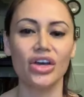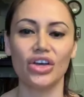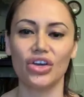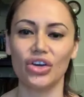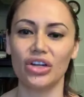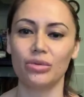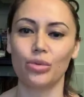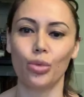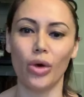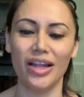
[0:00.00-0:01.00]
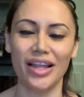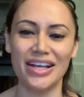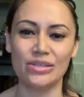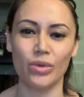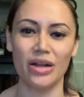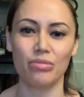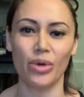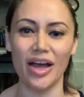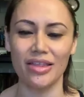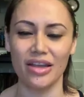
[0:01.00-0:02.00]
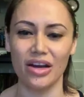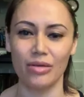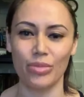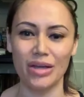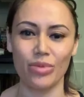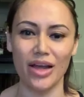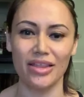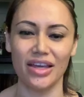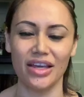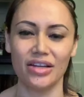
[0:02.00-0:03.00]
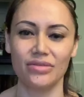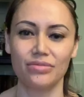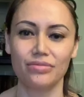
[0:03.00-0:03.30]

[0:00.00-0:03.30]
Good, one last one, breath here, big breath in.